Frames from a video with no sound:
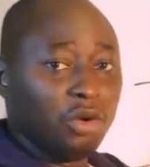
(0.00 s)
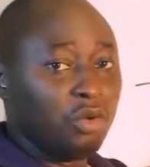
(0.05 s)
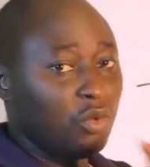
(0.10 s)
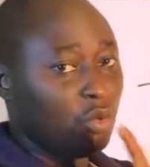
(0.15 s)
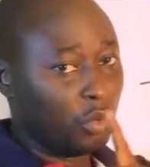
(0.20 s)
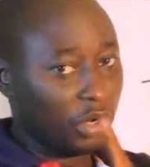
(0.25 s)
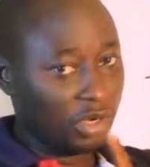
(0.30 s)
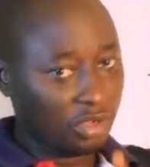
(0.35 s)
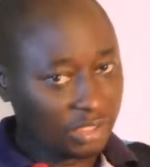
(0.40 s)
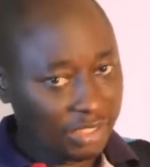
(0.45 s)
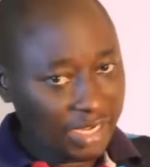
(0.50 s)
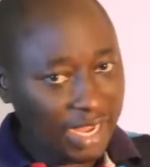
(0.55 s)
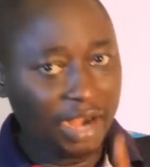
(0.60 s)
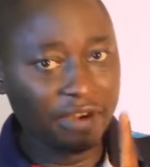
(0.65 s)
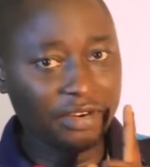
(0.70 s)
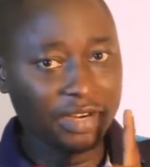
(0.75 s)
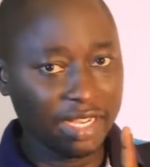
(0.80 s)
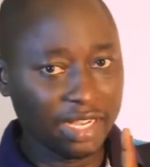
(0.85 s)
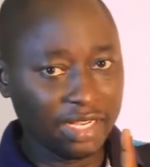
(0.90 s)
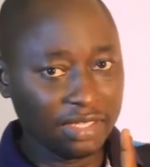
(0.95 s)
noun will not
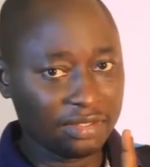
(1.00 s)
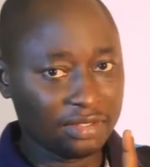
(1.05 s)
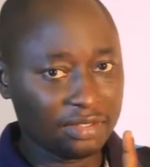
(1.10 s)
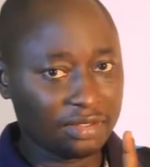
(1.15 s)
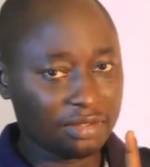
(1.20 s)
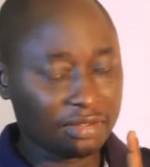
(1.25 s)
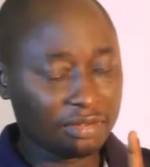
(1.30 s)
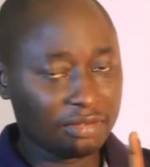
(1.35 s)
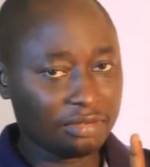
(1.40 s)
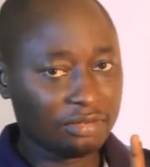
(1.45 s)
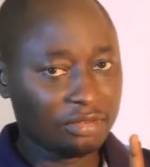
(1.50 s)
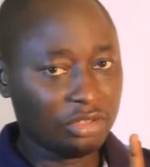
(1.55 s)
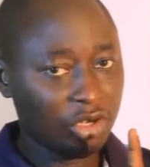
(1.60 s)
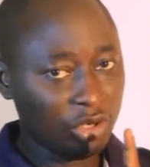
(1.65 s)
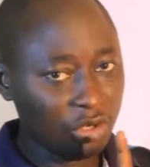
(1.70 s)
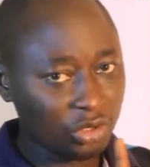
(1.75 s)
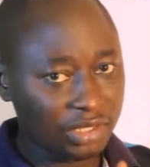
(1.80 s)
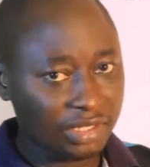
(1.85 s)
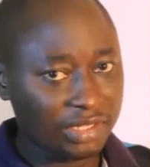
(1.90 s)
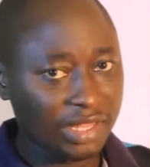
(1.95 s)
carry s?
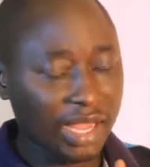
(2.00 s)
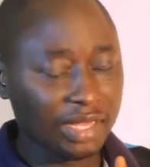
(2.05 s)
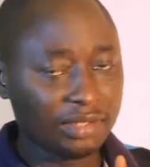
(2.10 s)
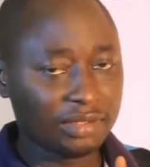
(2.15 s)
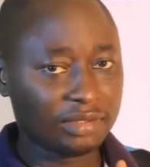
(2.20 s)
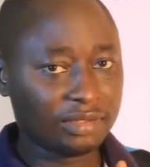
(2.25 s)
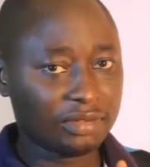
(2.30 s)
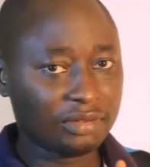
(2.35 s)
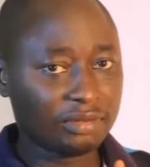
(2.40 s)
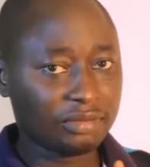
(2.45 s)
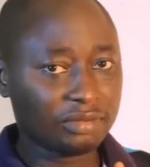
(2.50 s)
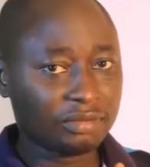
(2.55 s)
Note that.